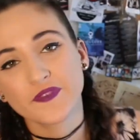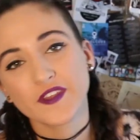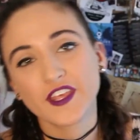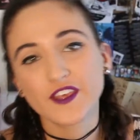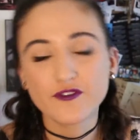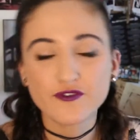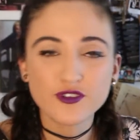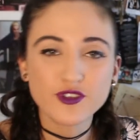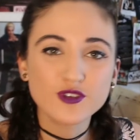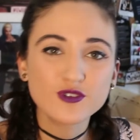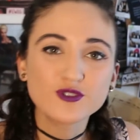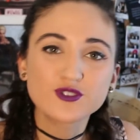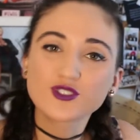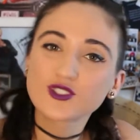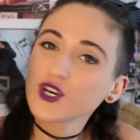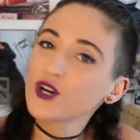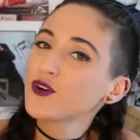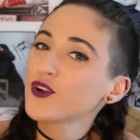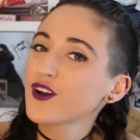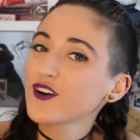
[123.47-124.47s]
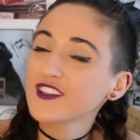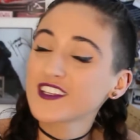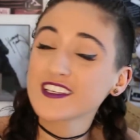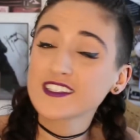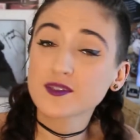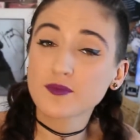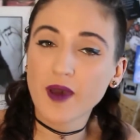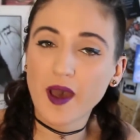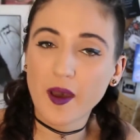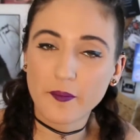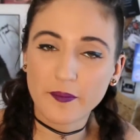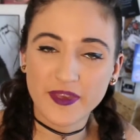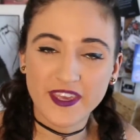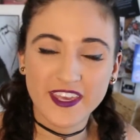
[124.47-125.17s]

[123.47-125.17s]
If you don't know this about